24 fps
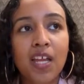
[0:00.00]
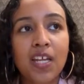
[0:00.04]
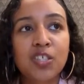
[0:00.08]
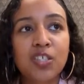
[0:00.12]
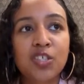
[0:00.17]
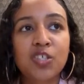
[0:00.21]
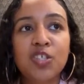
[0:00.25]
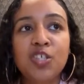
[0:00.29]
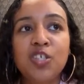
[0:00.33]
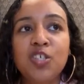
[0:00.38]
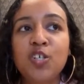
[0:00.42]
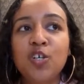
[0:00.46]

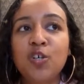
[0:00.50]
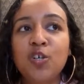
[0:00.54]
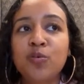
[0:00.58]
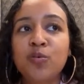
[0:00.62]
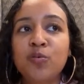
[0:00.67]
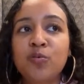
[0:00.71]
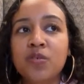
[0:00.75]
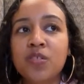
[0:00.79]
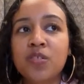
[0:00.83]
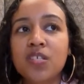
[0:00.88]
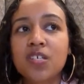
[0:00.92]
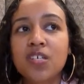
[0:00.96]
she
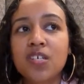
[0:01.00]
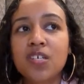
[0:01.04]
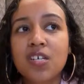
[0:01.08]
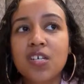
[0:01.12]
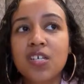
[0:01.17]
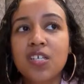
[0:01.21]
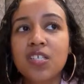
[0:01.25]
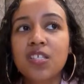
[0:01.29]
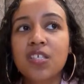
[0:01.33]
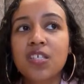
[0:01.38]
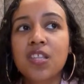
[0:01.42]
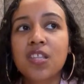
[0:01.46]
goes
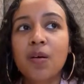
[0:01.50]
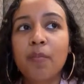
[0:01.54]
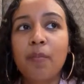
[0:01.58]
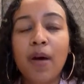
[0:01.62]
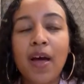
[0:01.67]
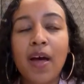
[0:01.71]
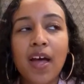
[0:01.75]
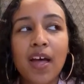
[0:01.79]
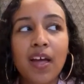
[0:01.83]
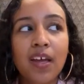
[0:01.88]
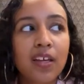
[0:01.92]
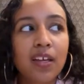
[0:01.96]
to the
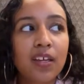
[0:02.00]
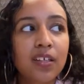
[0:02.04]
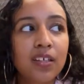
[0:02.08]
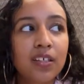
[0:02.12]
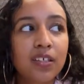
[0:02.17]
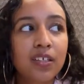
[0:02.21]
back,